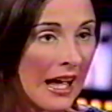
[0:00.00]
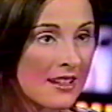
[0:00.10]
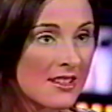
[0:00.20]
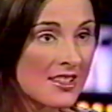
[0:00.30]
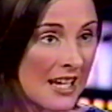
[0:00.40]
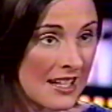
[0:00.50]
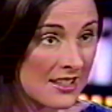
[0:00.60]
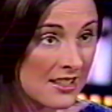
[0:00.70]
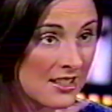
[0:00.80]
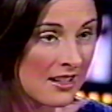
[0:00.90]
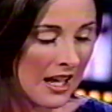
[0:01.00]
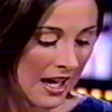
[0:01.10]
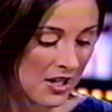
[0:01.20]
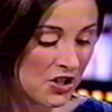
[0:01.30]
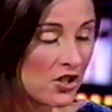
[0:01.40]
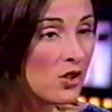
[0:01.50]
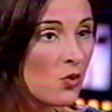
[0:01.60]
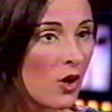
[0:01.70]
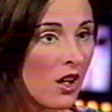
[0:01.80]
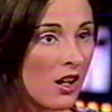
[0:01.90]
and scattered, and you
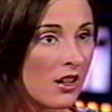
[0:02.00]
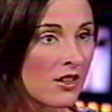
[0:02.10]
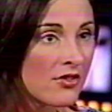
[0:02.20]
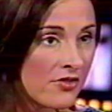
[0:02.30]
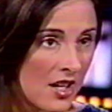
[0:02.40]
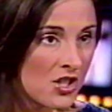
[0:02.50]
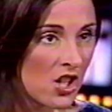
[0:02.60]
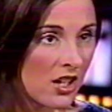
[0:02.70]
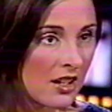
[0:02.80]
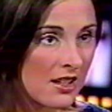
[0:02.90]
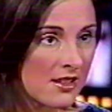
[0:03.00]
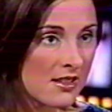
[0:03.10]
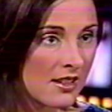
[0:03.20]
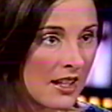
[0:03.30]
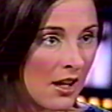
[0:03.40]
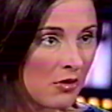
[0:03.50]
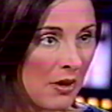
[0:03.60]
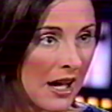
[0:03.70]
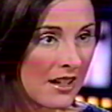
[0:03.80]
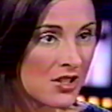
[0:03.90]
were the first journalist allowed
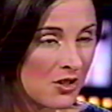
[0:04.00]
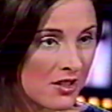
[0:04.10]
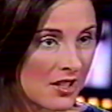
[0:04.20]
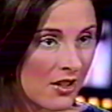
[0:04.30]
back to the